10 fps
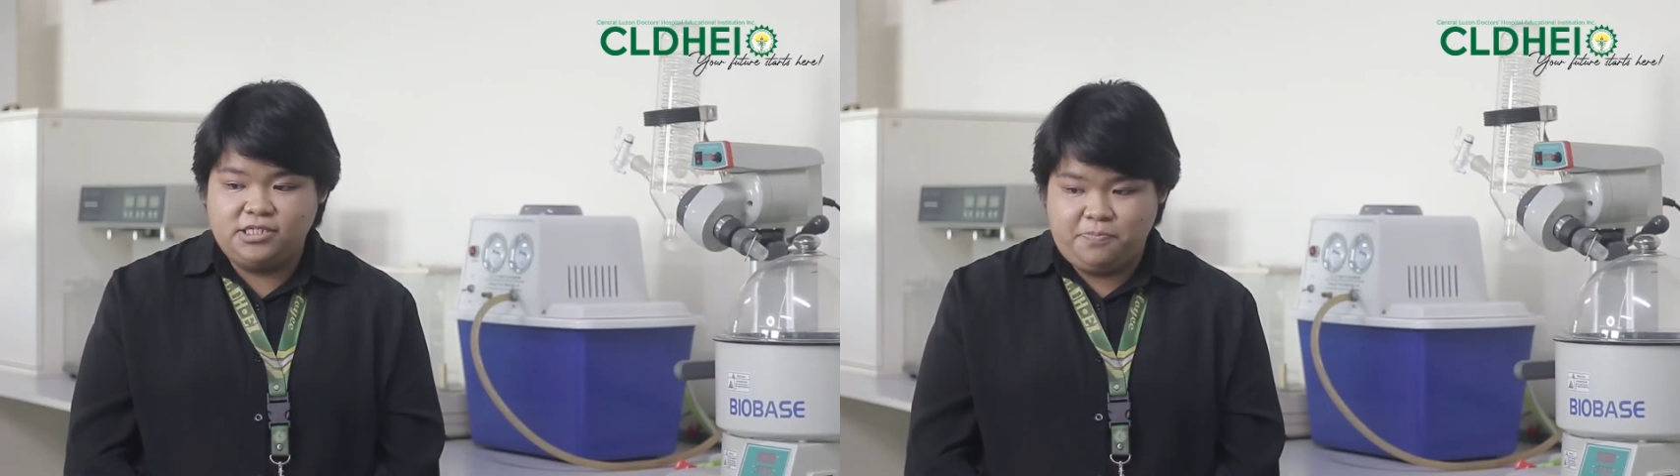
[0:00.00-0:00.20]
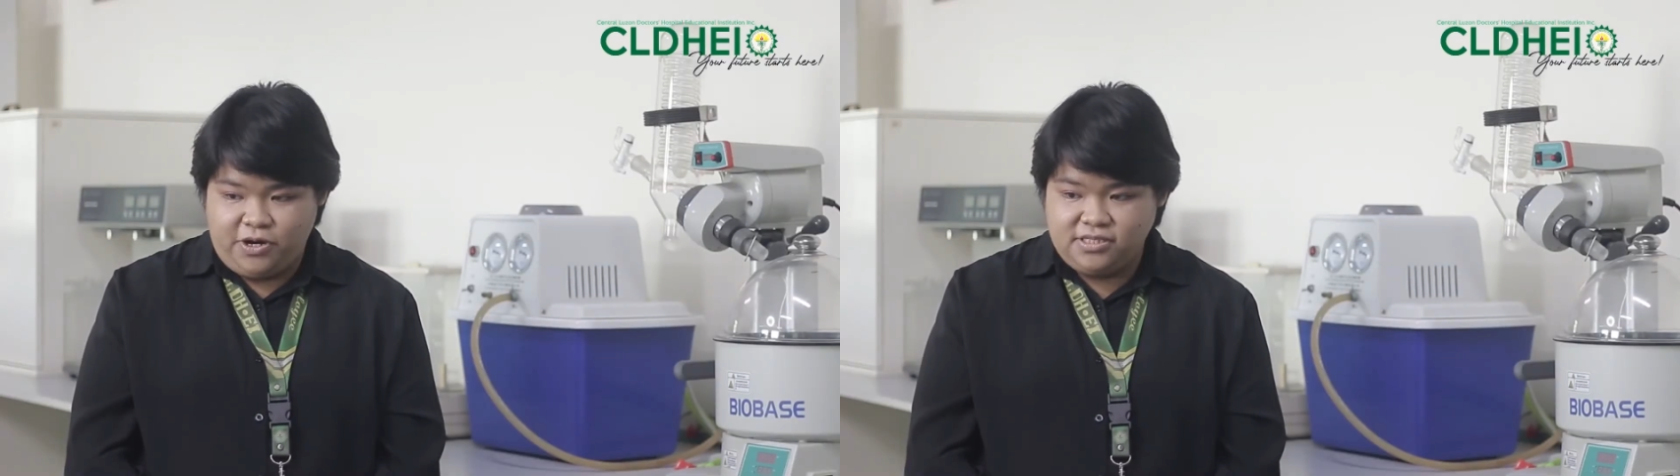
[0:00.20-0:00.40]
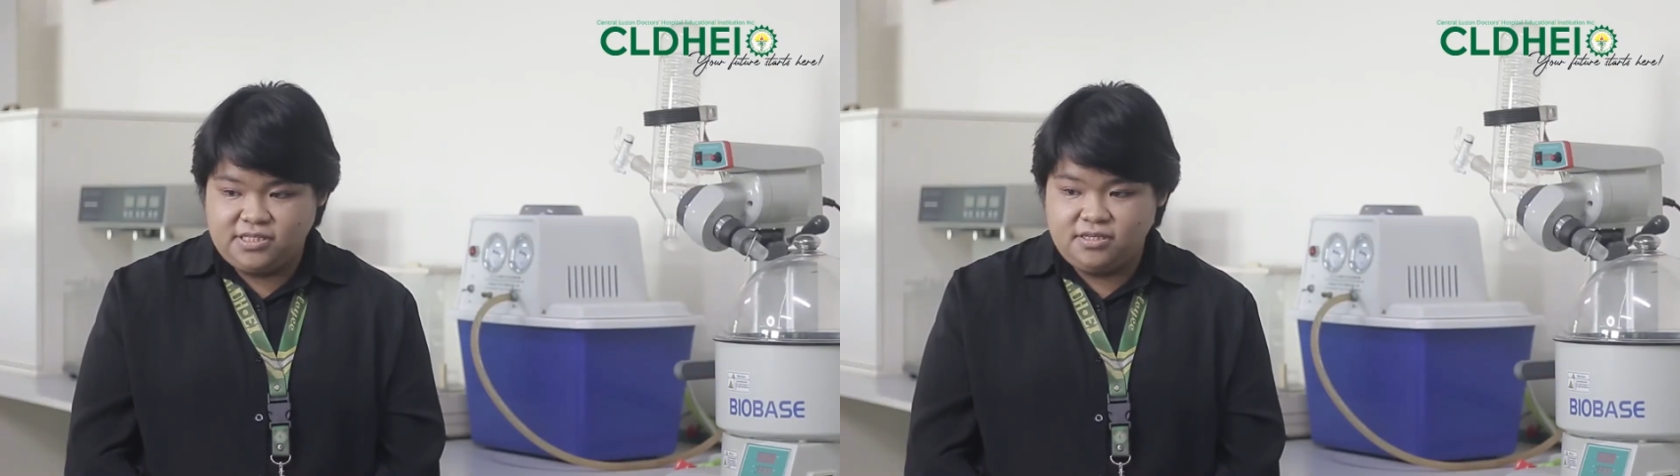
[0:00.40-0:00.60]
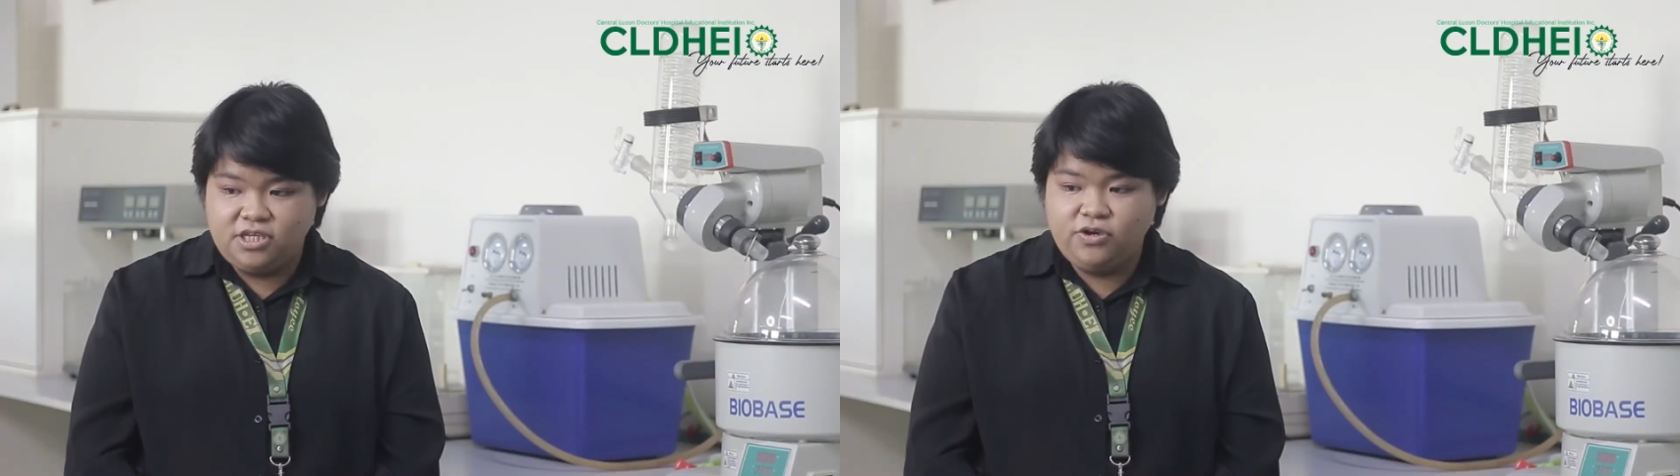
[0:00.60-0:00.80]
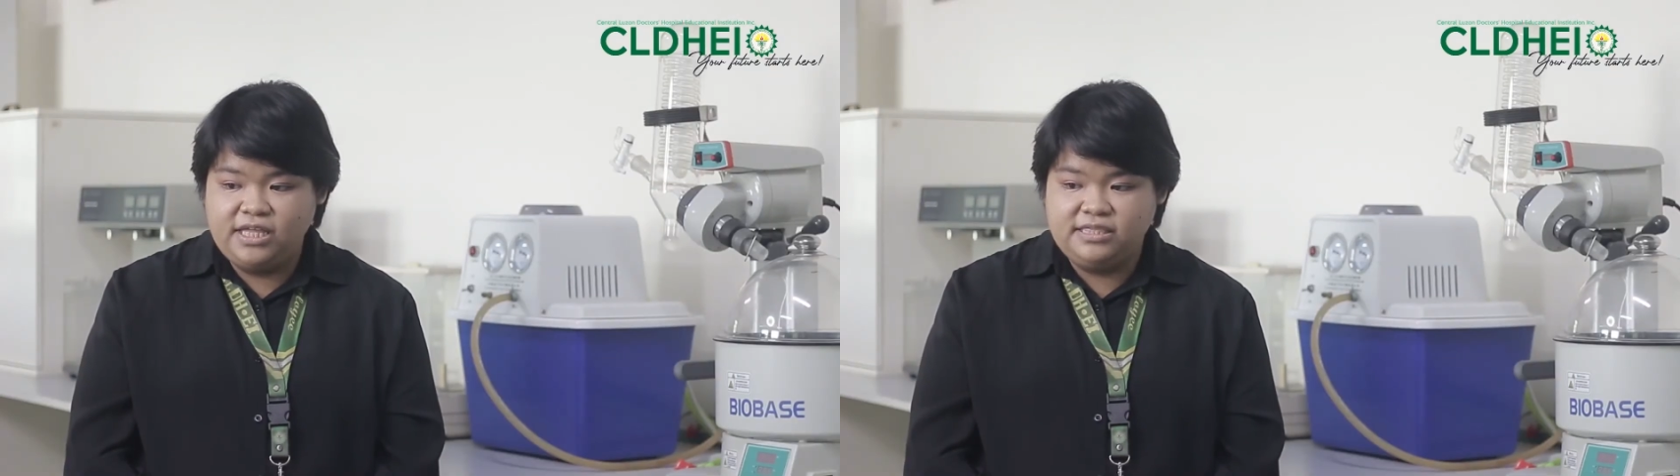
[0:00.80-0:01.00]

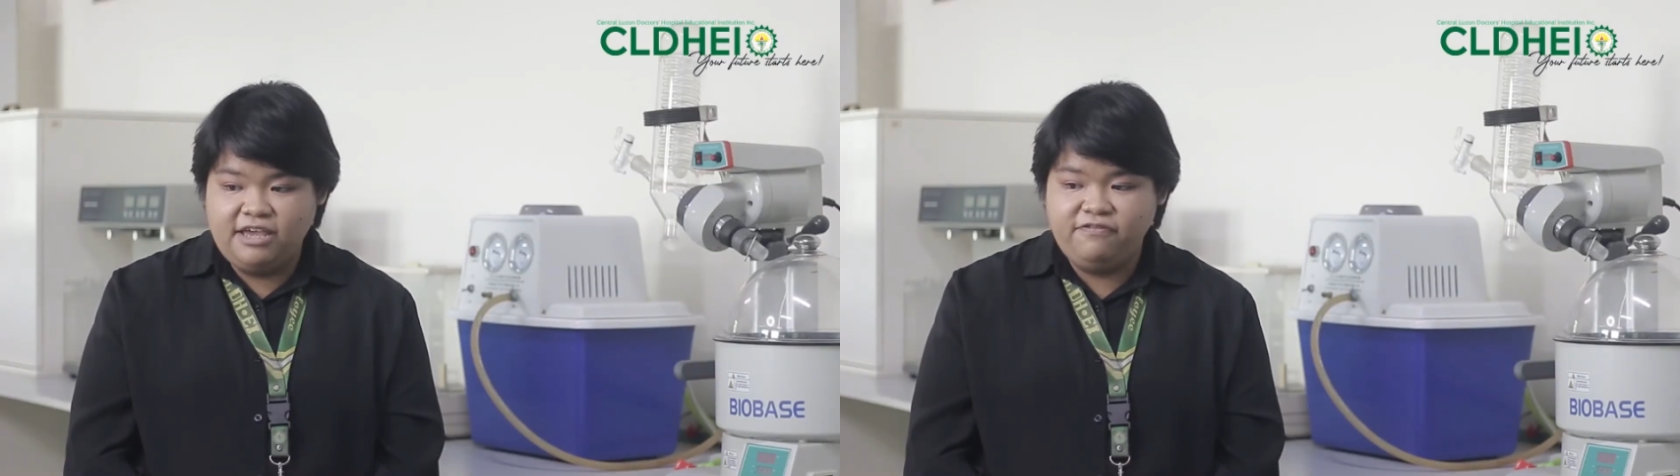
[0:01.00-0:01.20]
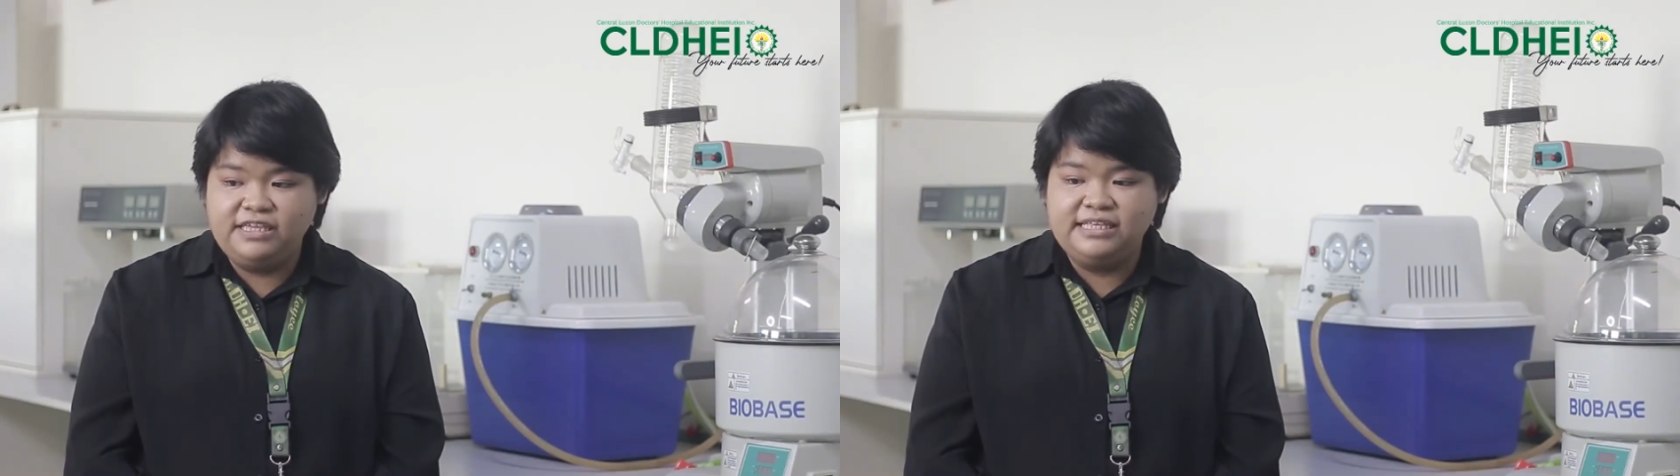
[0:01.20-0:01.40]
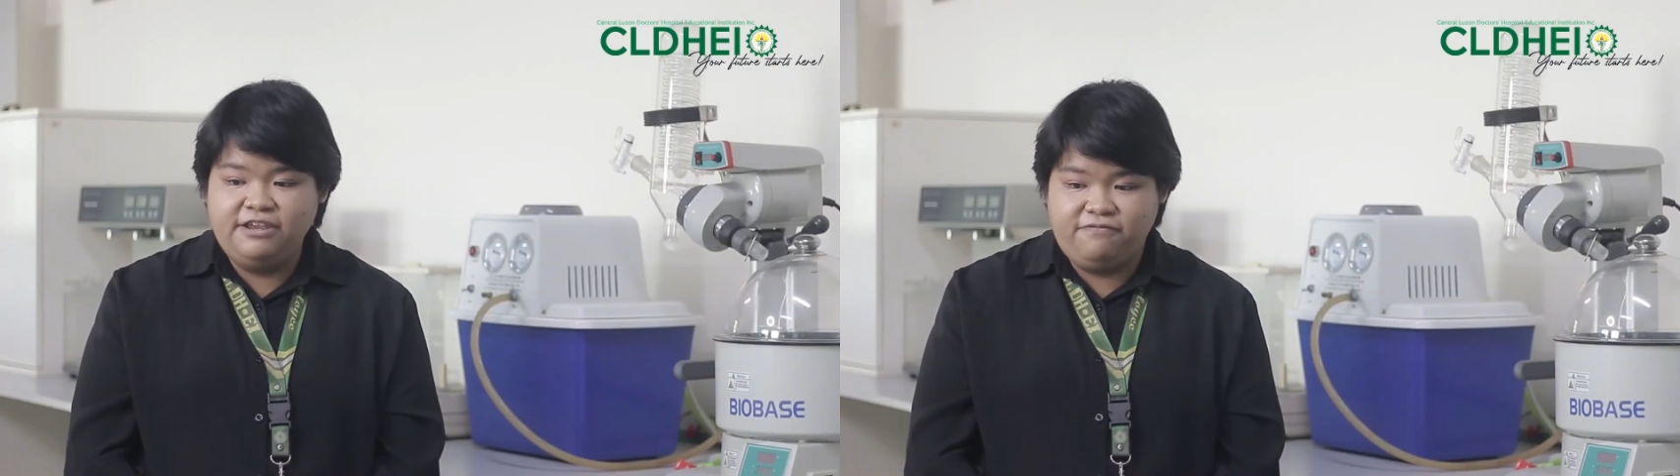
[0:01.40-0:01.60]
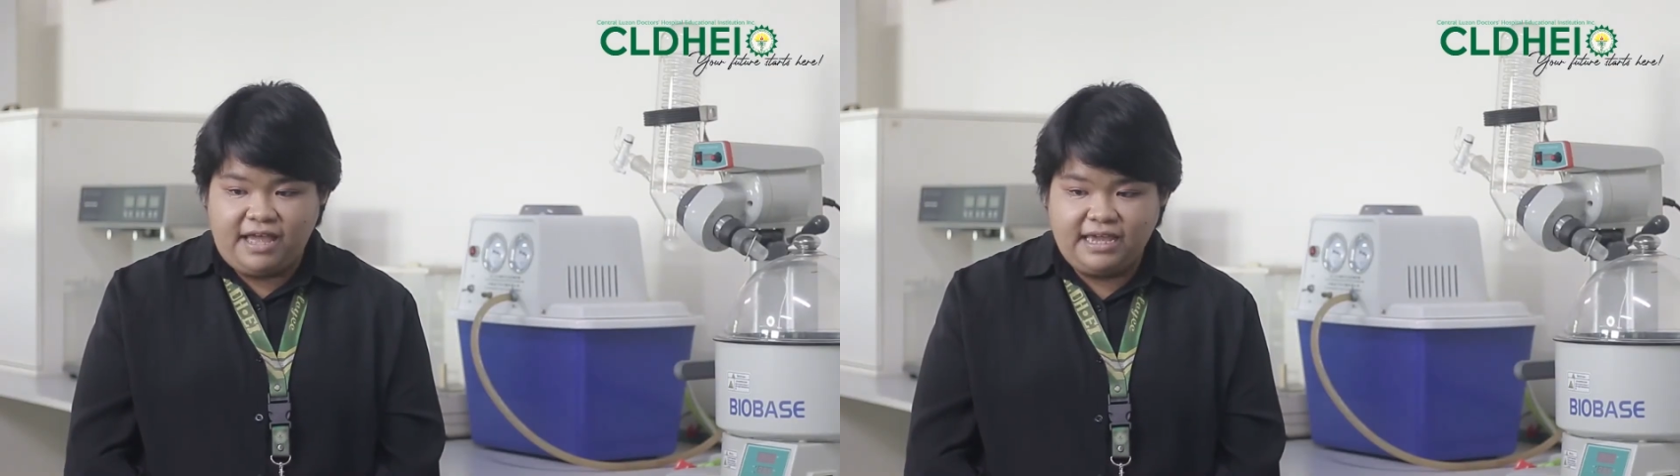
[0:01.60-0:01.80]
experts, you can definitely